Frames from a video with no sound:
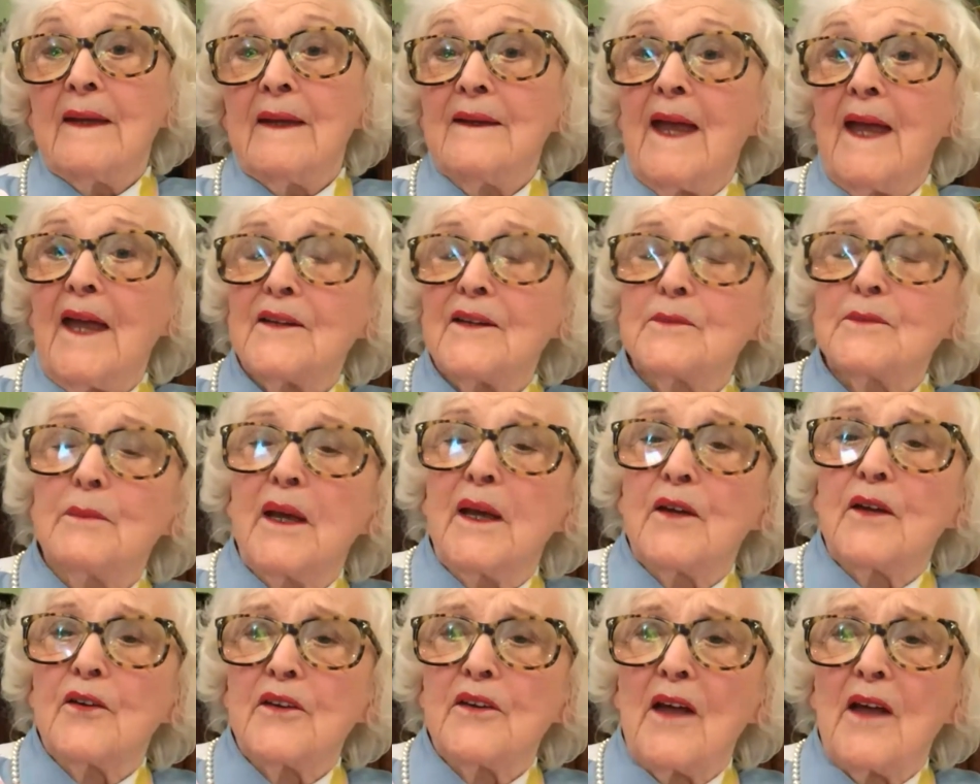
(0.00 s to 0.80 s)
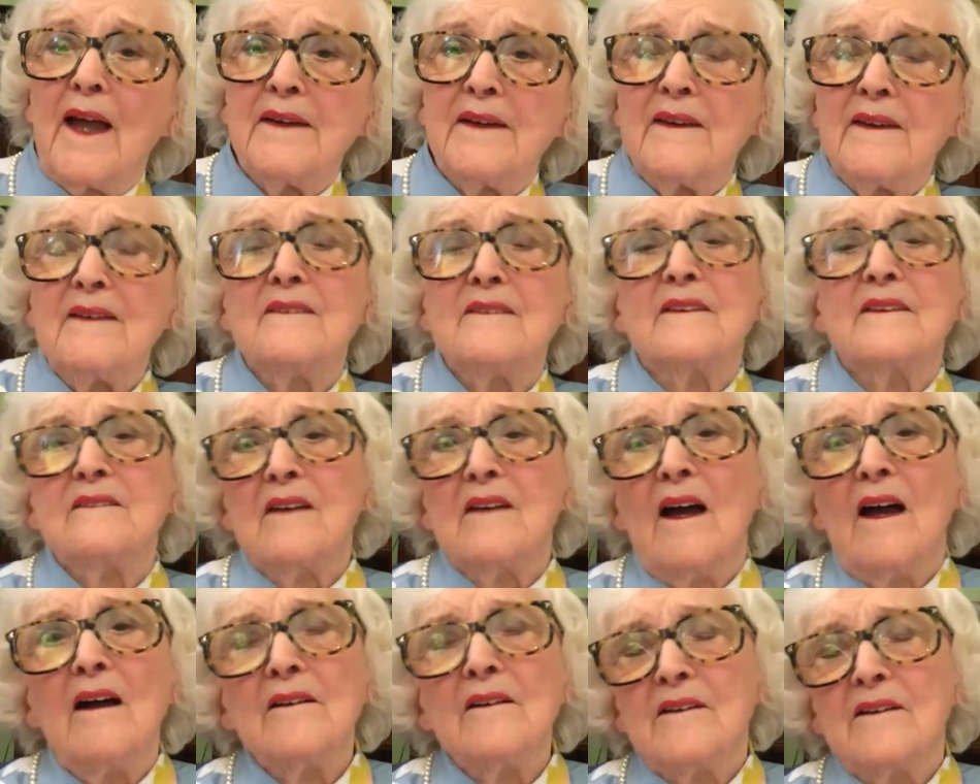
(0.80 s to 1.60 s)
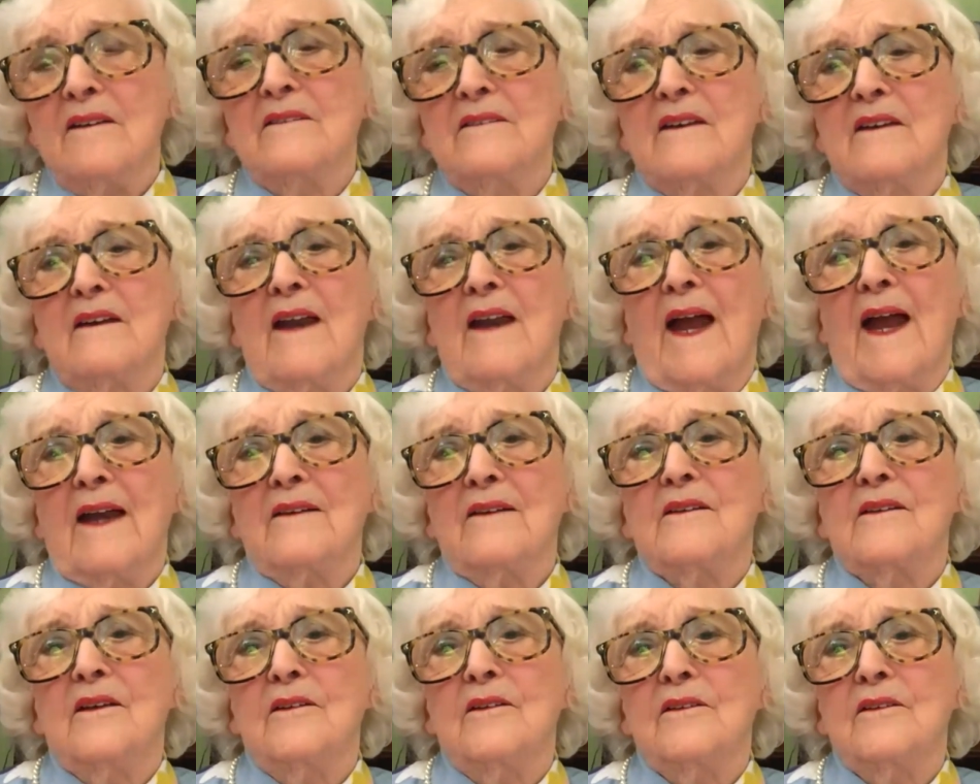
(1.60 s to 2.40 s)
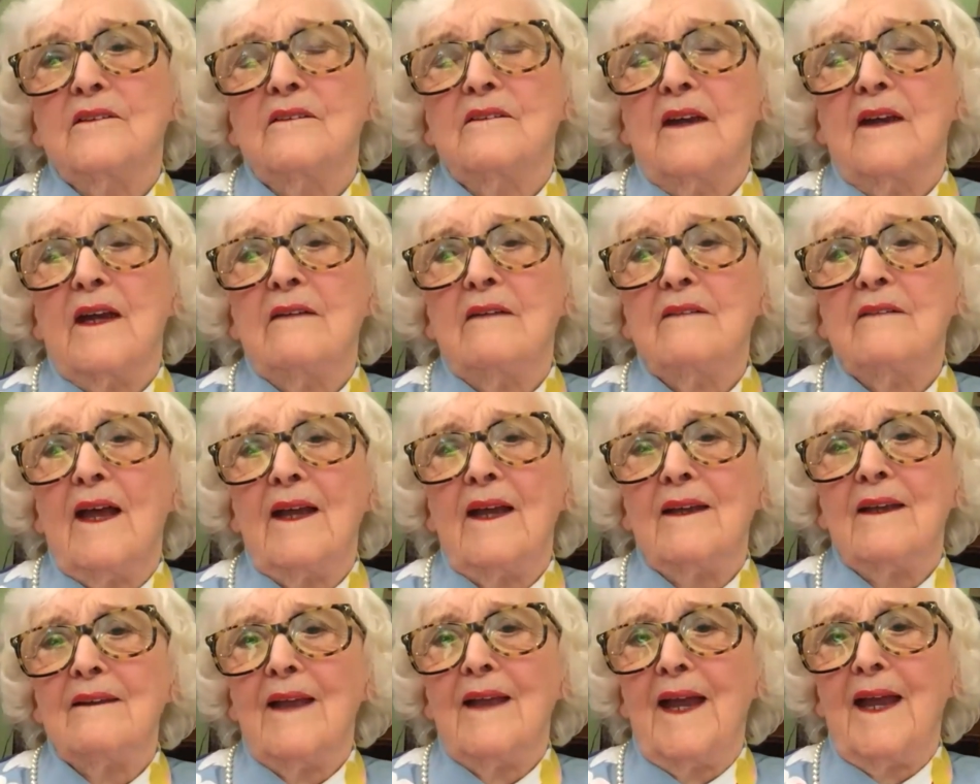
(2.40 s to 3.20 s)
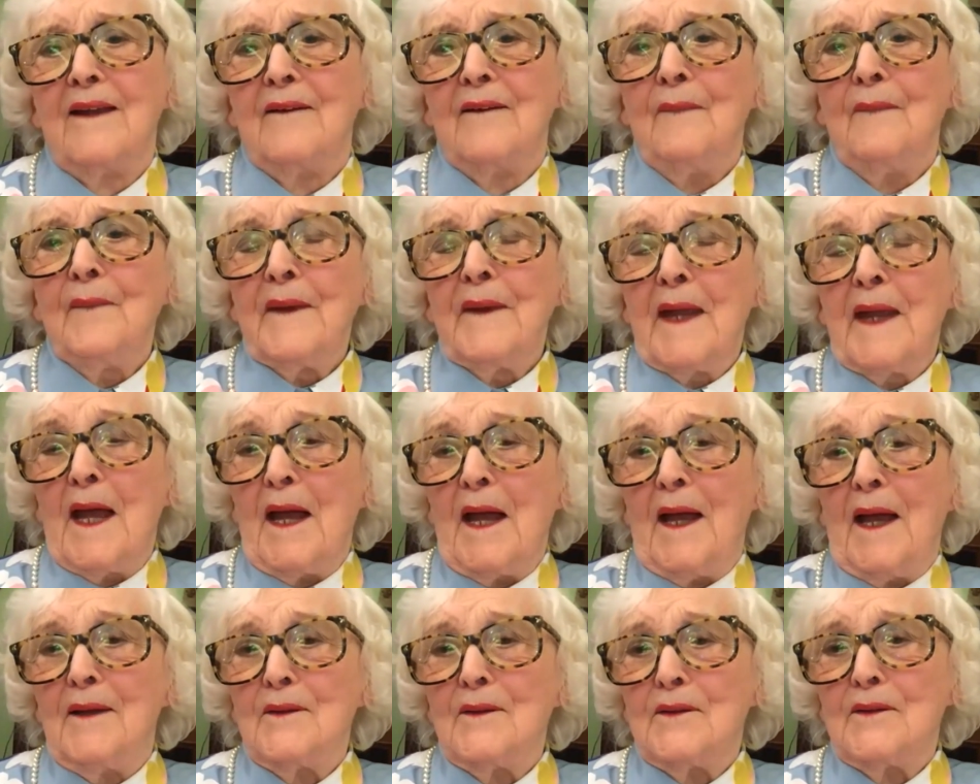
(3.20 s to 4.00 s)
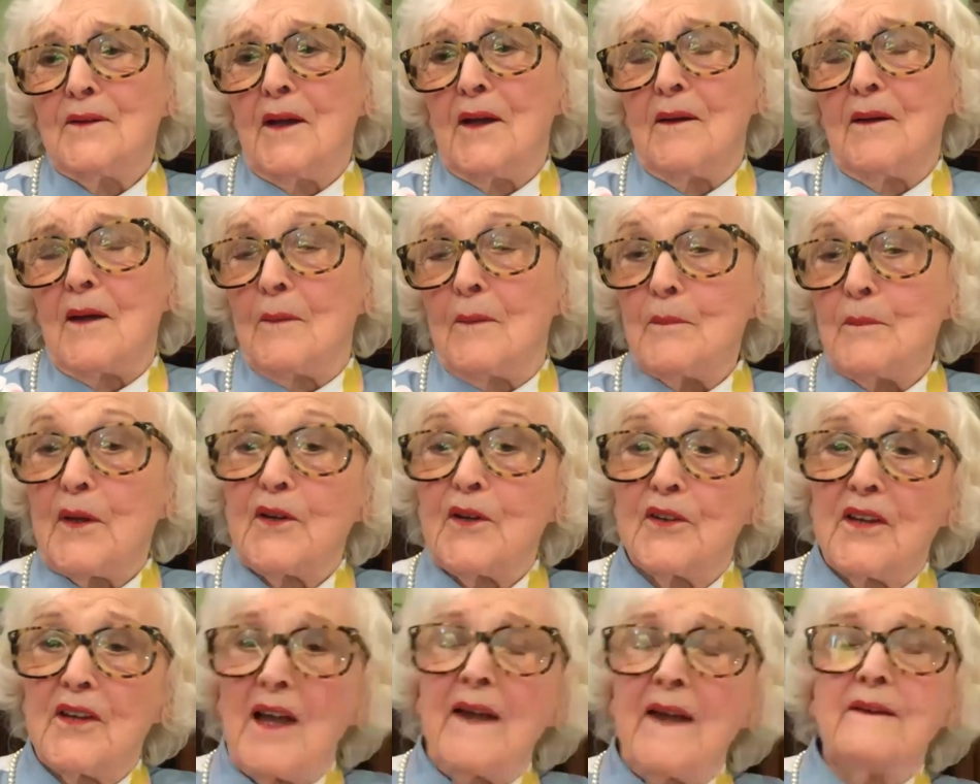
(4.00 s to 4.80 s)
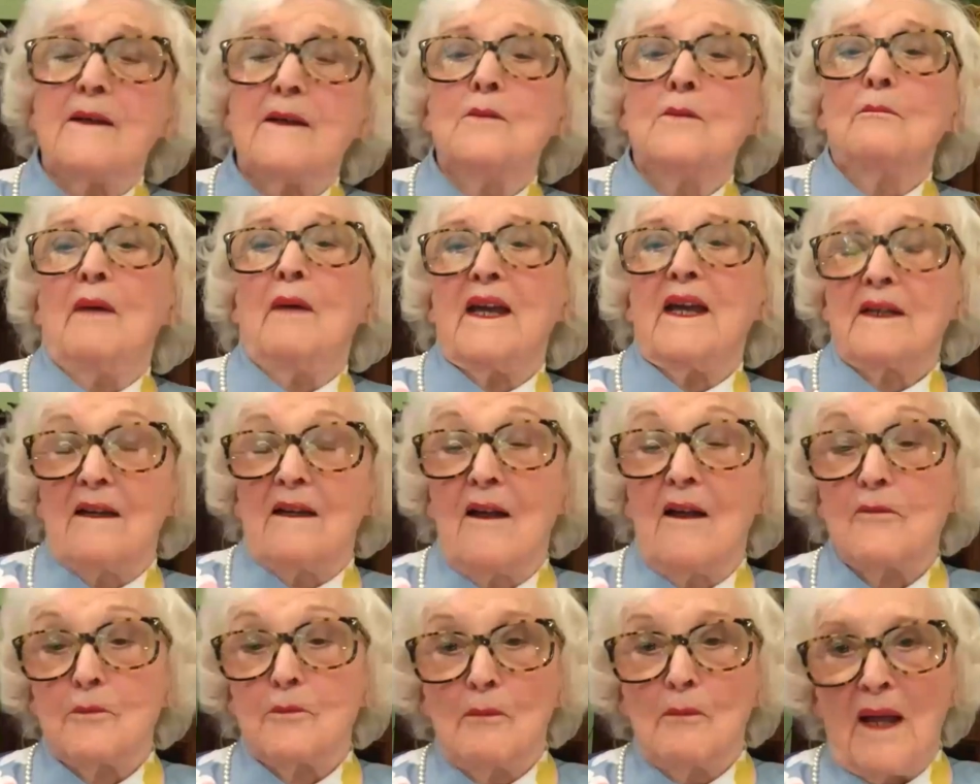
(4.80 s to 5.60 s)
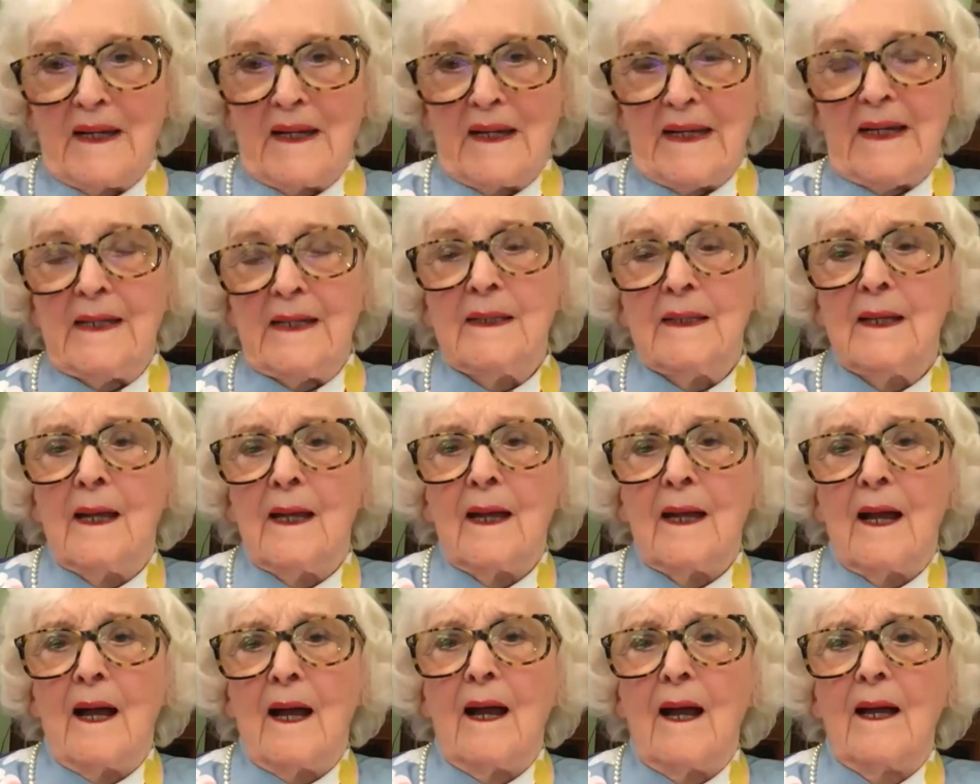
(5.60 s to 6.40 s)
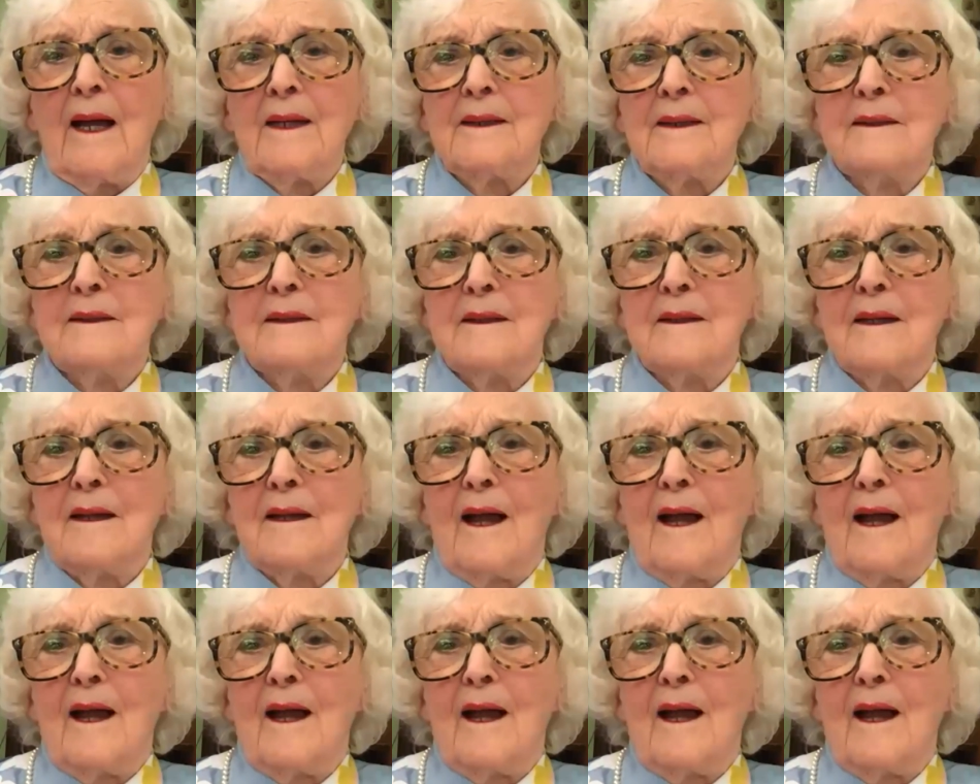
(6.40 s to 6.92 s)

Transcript: Yes, because I did start as an actor, you see. Because I didn't make enough money, I